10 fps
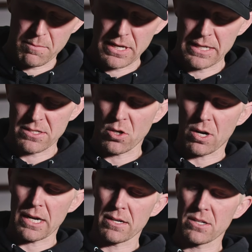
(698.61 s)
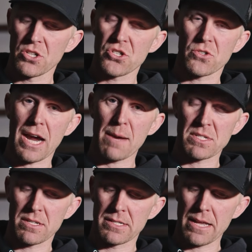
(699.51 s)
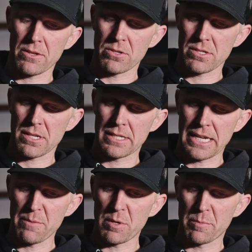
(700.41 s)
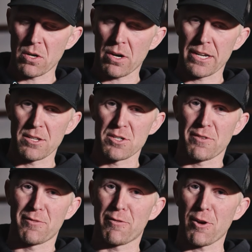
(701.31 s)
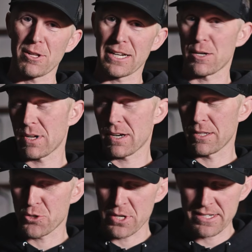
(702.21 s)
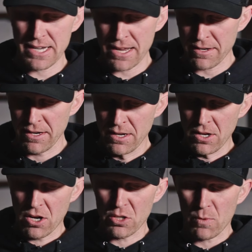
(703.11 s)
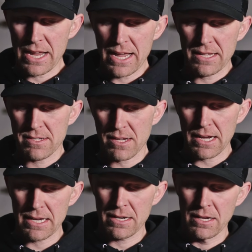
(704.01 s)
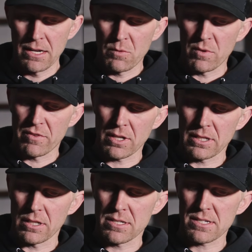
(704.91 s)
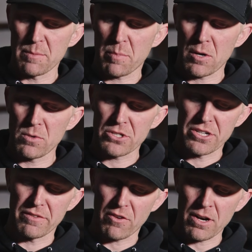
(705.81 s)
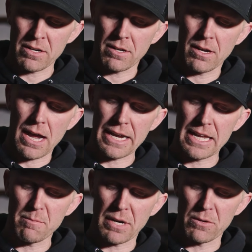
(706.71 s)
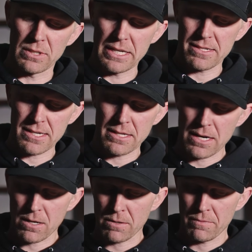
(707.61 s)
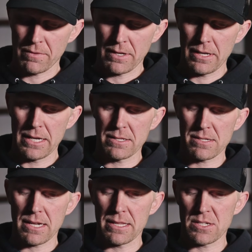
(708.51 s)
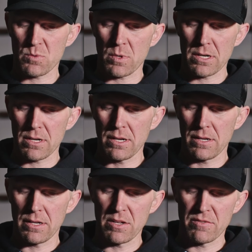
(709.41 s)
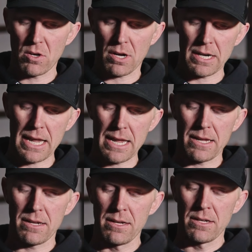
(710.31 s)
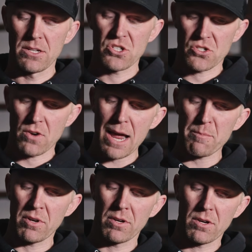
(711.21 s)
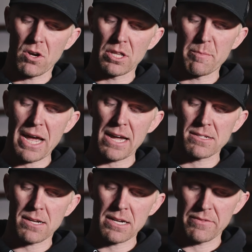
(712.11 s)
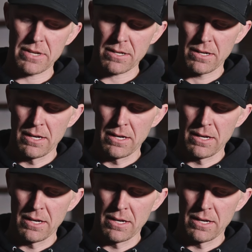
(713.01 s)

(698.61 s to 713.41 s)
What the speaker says: It's got straps, tethers to keep your binoculars from falling out of the tree stand. On the right hand side, we've got a little slip pouch in the front. I keep my release in there. Inside this one, you've got a strap on the back side of it.